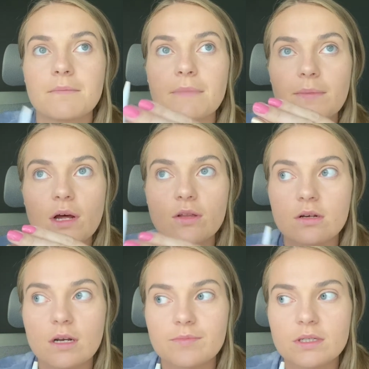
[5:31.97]
maybe I'll look
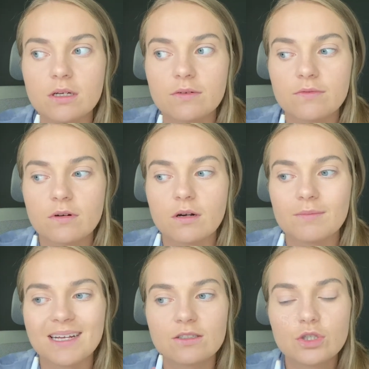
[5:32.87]
it up to confirm,
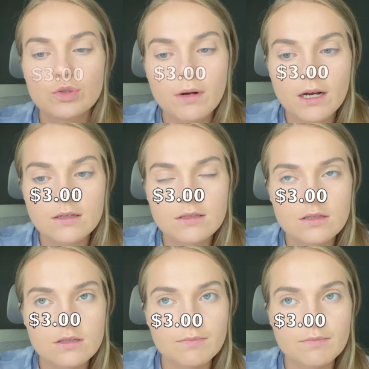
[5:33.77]
like $2,